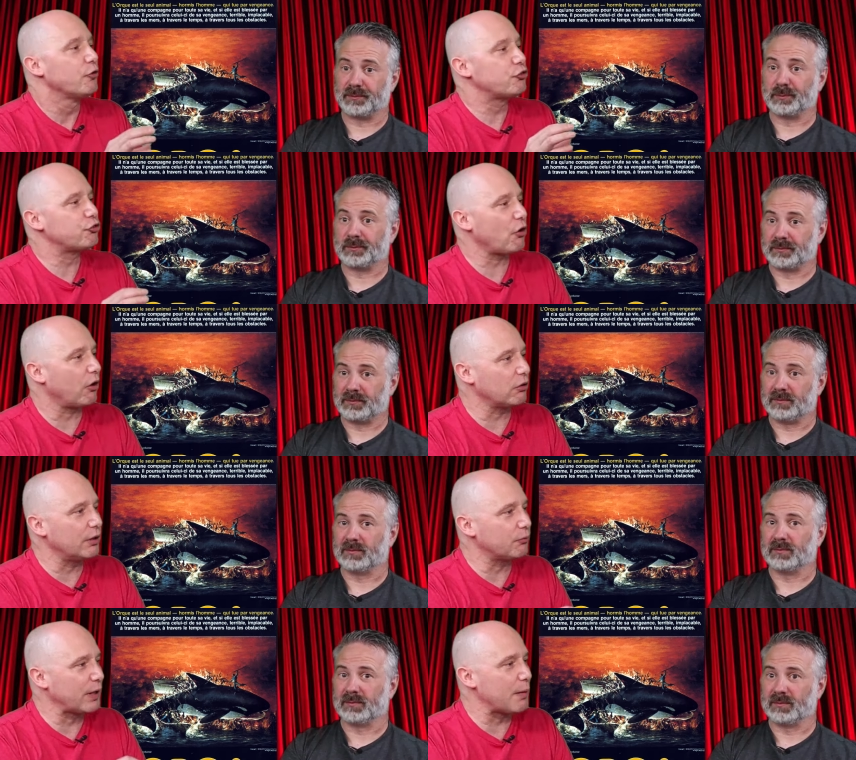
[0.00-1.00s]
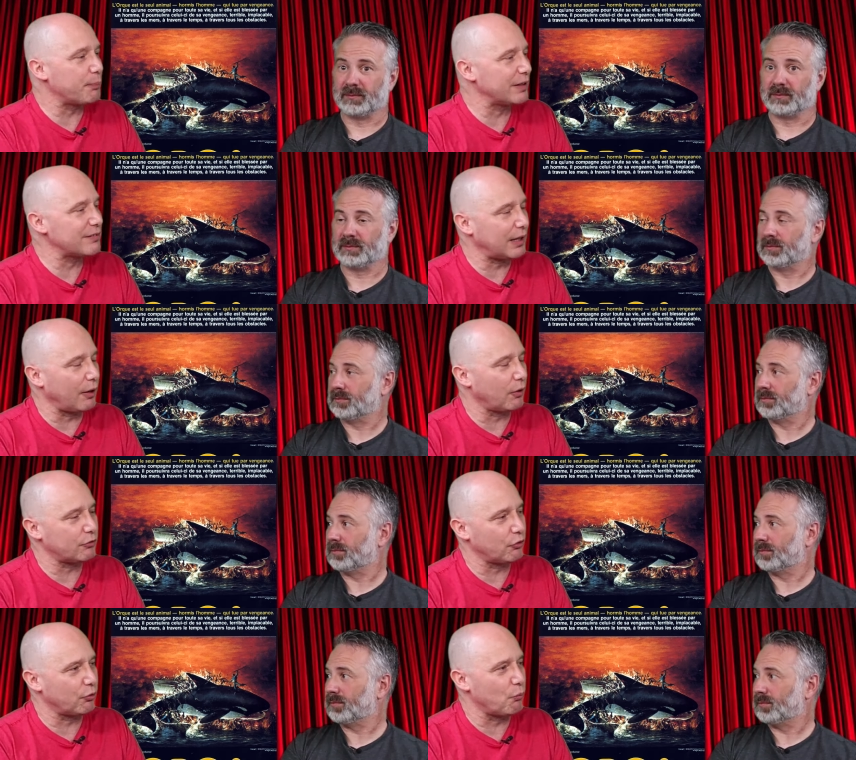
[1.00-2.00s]
Speaker 1: Charlotte Rampling's
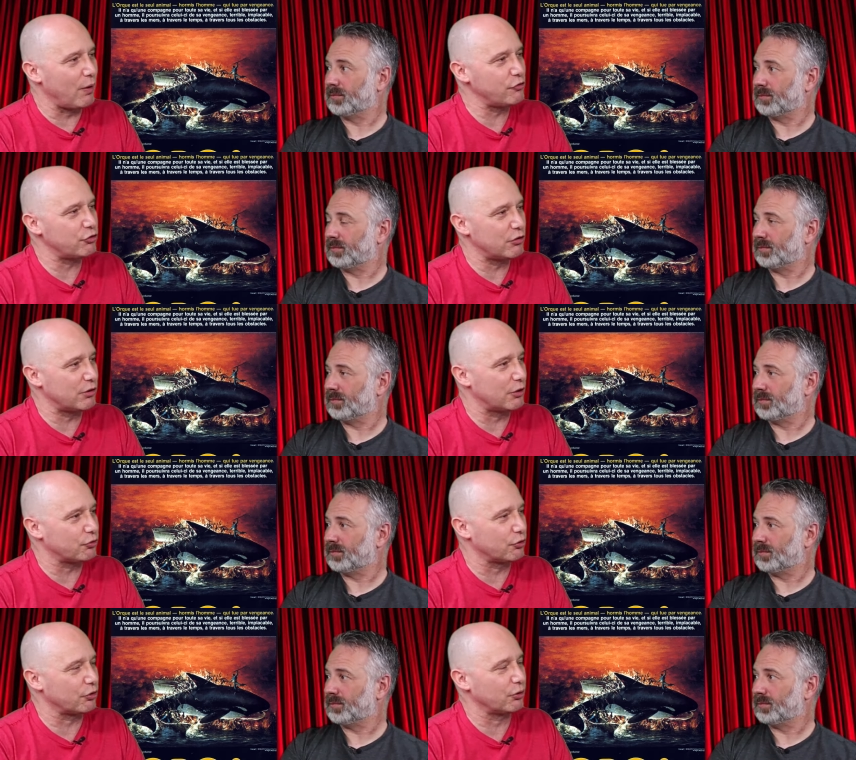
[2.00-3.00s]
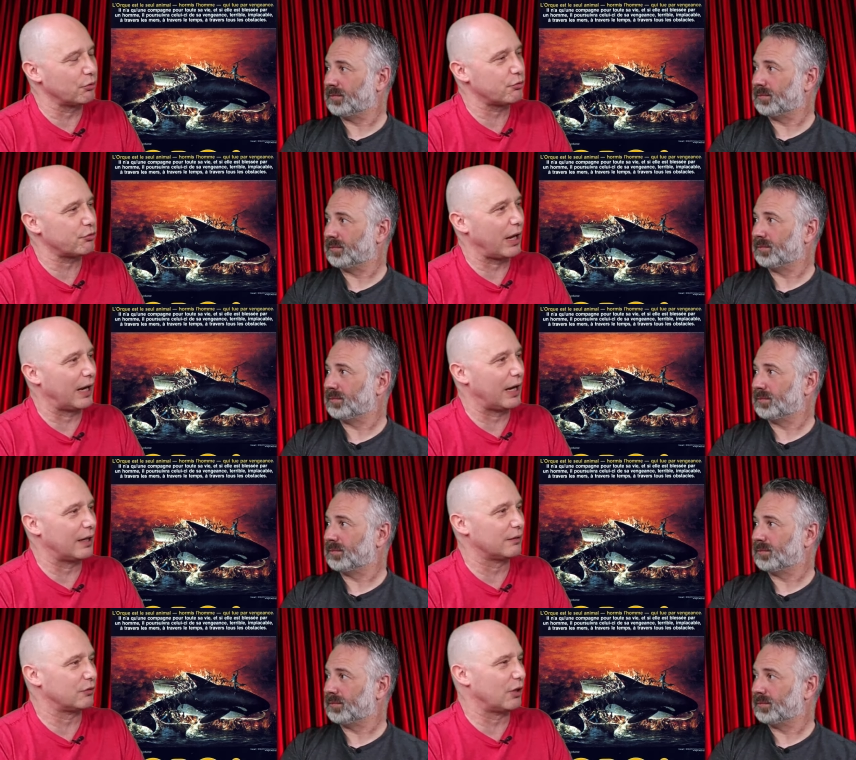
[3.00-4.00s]
character, the way she's introduced, and,
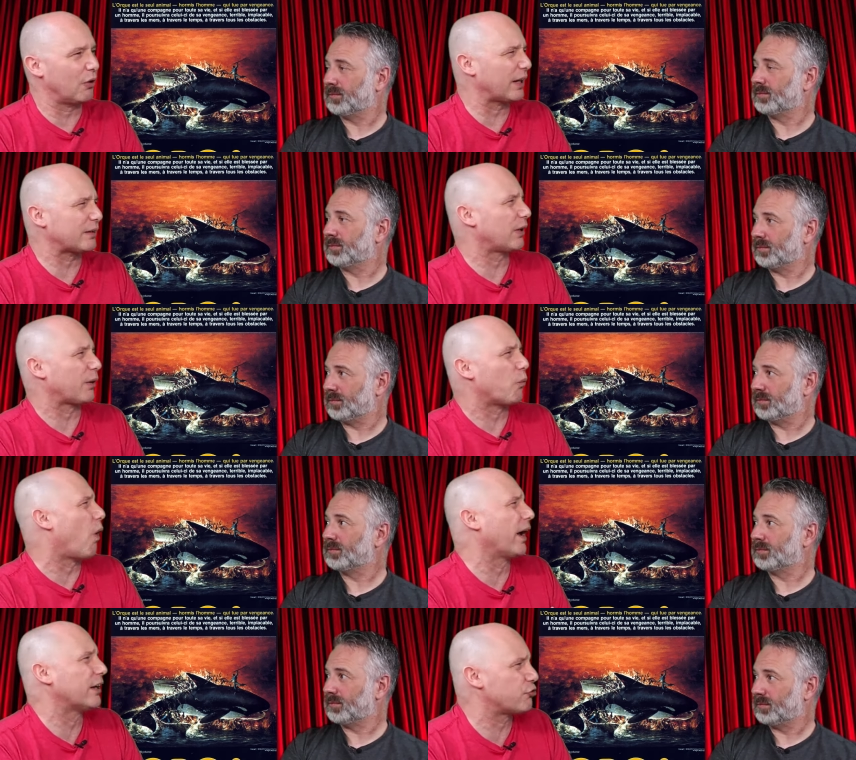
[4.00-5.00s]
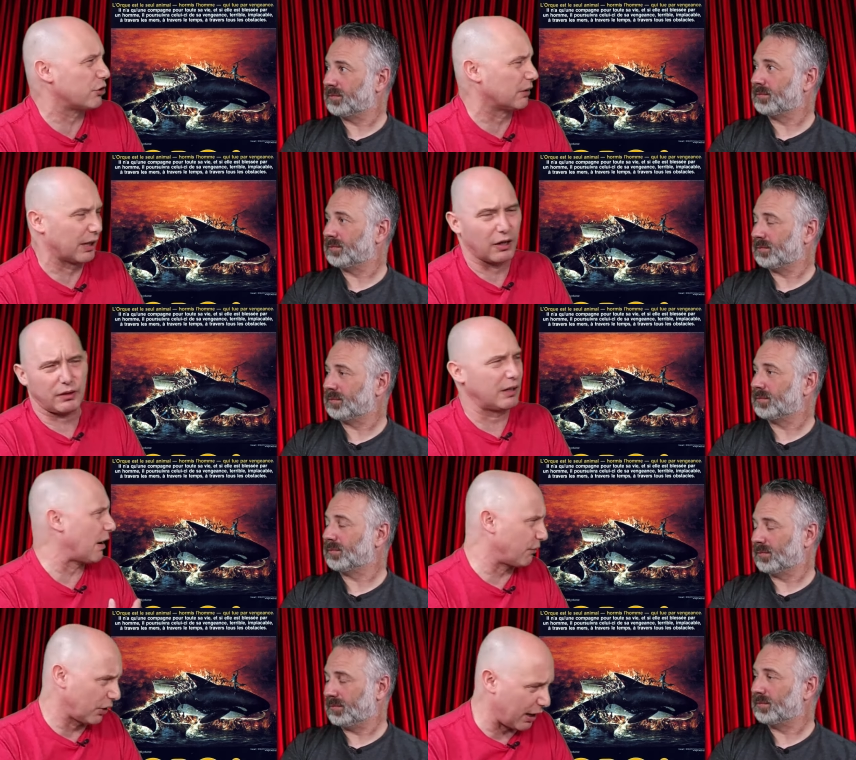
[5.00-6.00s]
and, you know, like like why is she there? They
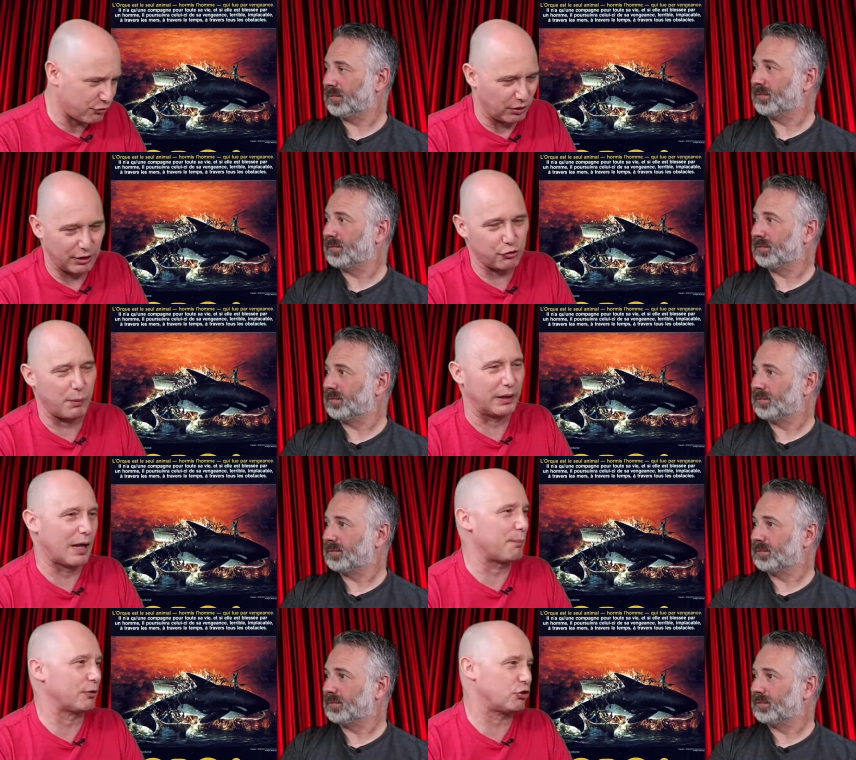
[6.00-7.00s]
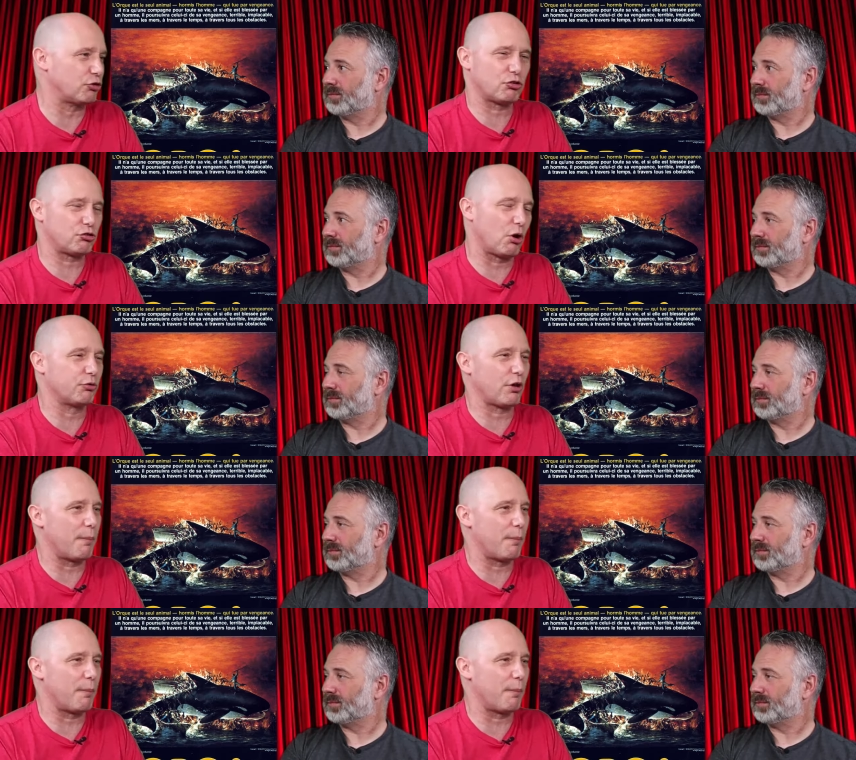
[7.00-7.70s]
never actually explain that, but she just shows